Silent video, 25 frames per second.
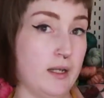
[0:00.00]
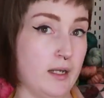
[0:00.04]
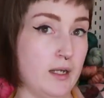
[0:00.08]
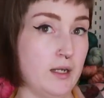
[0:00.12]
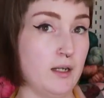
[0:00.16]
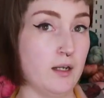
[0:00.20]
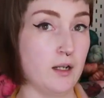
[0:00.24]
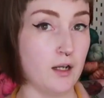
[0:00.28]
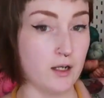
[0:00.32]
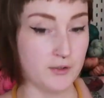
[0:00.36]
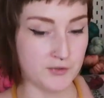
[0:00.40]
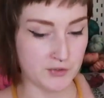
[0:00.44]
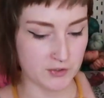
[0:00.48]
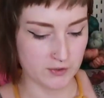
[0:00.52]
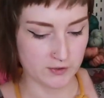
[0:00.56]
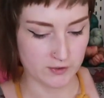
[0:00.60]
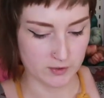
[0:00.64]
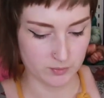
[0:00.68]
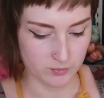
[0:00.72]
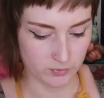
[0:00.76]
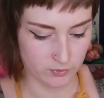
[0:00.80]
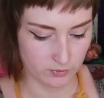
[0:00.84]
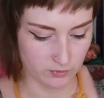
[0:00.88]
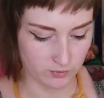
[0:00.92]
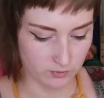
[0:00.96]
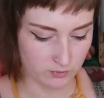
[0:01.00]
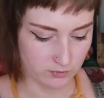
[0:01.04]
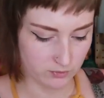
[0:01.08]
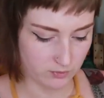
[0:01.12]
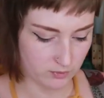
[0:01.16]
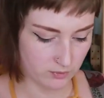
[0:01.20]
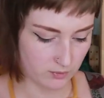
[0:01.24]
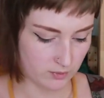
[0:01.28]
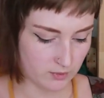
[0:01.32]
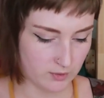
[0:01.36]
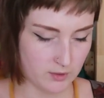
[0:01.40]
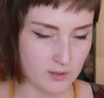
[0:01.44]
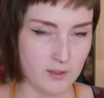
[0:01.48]
in large and small.
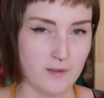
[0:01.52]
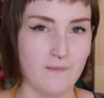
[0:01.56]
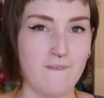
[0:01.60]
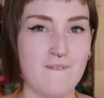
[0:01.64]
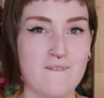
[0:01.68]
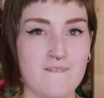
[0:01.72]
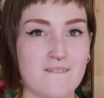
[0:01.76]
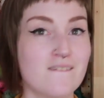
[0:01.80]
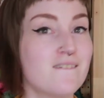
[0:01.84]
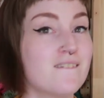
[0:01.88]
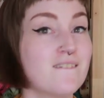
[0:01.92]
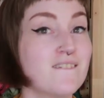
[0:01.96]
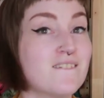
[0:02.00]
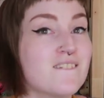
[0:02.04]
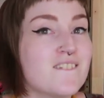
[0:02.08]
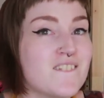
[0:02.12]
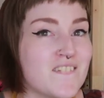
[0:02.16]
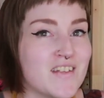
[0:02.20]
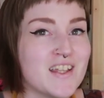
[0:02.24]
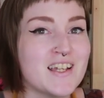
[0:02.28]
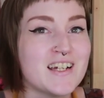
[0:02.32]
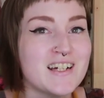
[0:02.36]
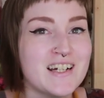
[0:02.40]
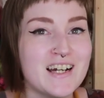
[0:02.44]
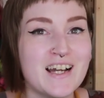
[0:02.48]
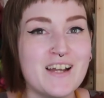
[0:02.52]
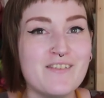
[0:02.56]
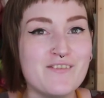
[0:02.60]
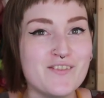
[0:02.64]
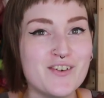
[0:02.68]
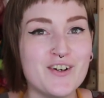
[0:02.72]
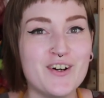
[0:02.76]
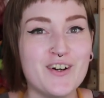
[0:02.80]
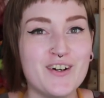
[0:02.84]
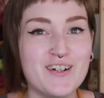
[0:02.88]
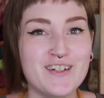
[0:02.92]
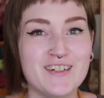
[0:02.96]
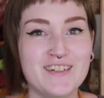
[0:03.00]
I've
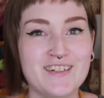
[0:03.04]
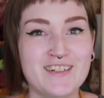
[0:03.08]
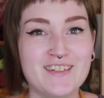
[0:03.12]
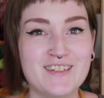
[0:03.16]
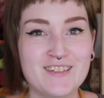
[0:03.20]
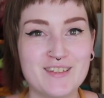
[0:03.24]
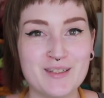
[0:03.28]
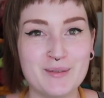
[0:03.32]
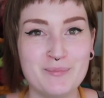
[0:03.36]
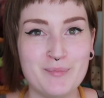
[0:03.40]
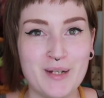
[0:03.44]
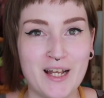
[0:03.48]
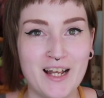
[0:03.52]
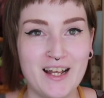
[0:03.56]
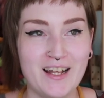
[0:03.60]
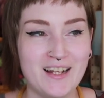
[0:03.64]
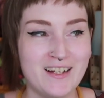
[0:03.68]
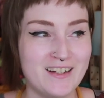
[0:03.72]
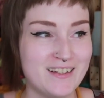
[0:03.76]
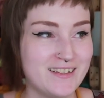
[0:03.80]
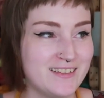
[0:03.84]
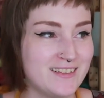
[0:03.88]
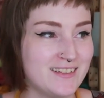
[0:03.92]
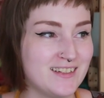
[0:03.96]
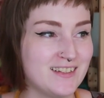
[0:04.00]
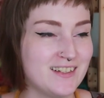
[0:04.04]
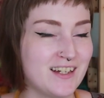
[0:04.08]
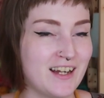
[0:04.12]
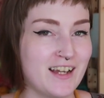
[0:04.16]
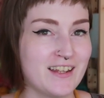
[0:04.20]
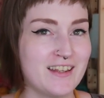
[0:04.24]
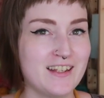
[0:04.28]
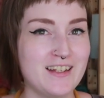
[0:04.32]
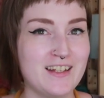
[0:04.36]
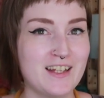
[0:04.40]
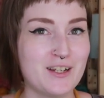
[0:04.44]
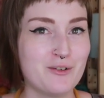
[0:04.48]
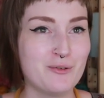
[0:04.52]
got some I
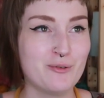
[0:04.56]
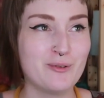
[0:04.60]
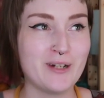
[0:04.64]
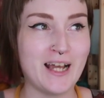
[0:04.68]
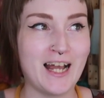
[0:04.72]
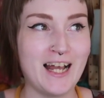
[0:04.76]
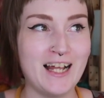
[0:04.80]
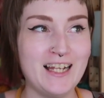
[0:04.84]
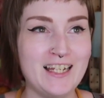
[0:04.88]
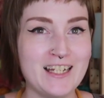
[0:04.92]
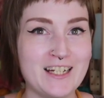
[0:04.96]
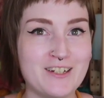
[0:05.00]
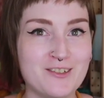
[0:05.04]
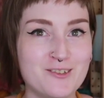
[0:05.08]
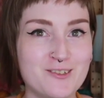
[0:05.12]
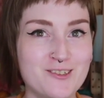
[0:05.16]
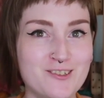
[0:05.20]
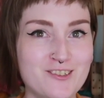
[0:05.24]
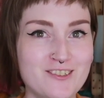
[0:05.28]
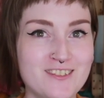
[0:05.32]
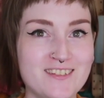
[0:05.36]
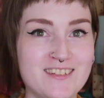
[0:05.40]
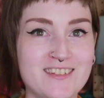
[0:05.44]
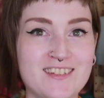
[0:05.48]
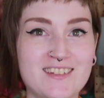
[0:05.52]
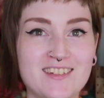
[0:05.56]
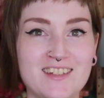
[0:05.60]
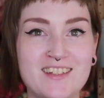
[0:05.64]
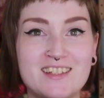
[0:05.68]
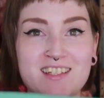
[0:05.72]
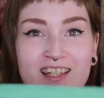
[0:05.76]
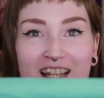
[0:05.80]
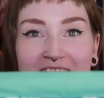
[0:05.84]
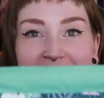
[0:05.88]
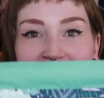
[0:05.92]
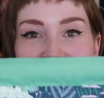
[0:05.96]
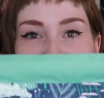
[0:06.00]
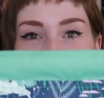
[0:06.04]
think they're called alicorns.
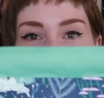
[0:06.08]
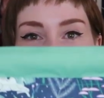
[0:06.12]
They're